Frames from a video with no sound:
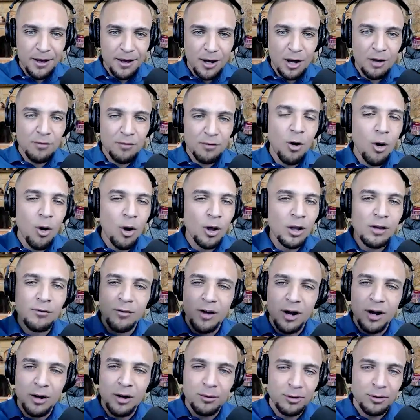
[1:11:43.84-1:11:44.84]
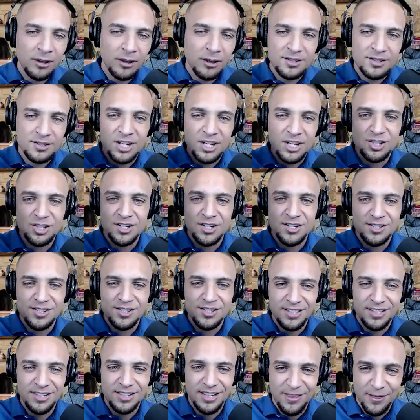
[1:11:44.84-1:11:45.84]
of all of our
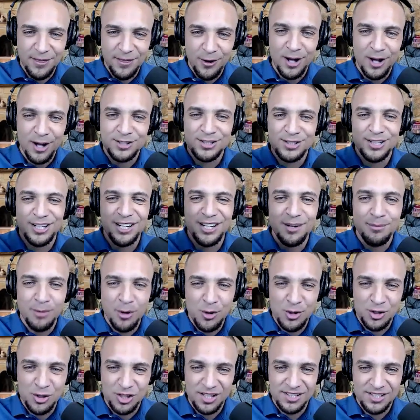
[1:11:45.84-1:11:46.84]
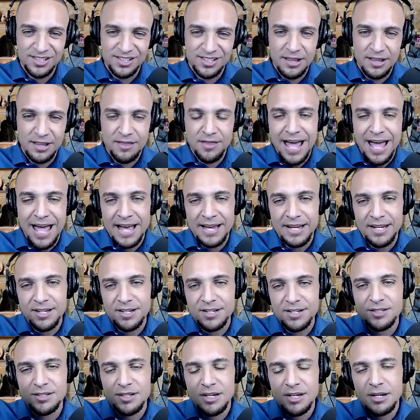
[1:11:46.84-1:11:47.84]
realizations and thoughts and emotions. And that
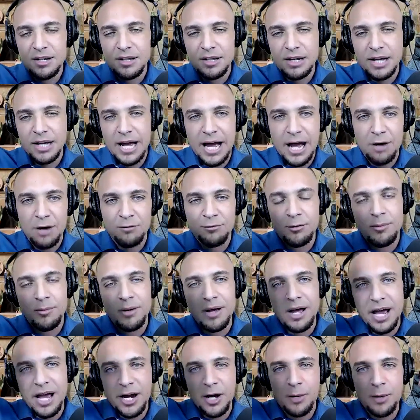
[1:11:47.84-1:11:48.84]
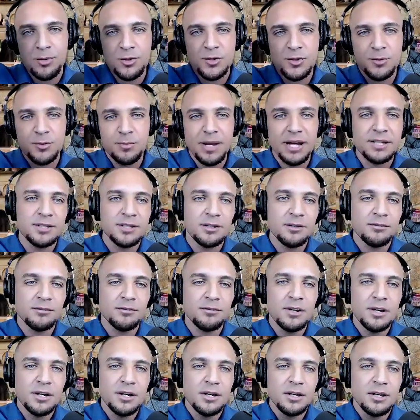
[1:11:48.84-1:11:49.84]
is how, from a higher
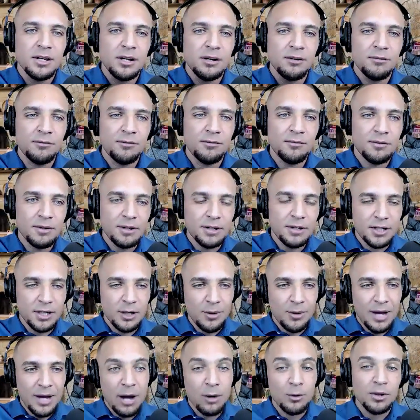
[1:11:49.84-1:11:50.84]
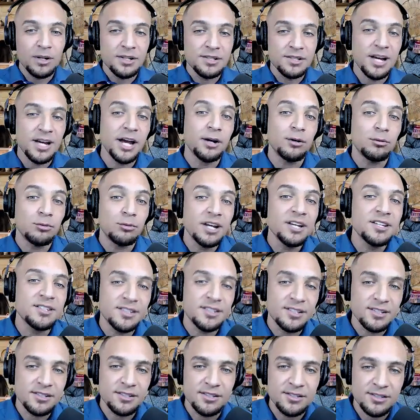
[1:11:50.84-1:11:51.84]
perspective of, how entire
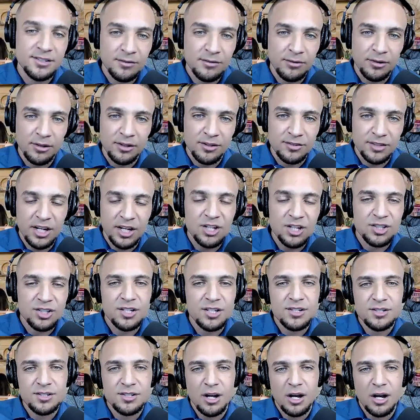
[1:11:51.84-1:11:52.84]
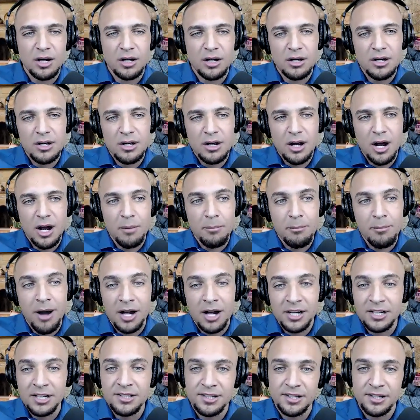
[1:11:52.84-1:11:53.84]
races and civilizations are
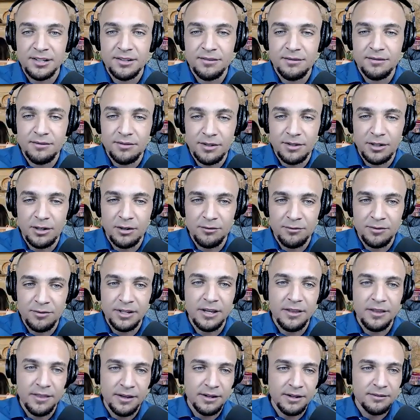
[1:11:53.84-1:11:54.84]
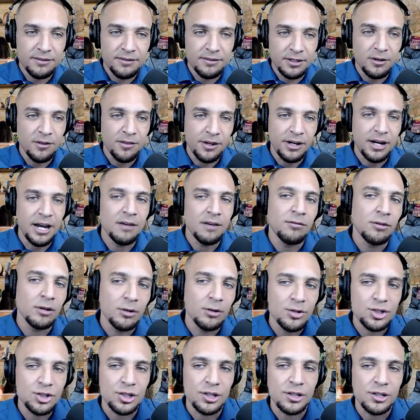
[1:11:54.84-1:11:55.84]
monitored, via their
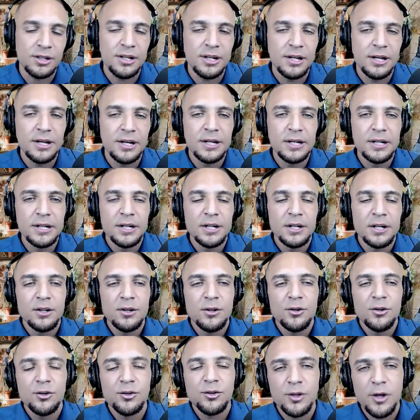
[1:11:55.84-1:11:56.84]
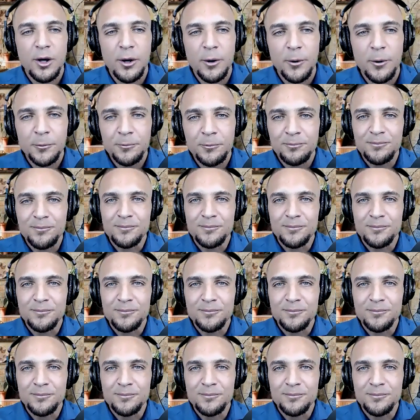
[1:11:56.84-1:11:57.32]
evolution. So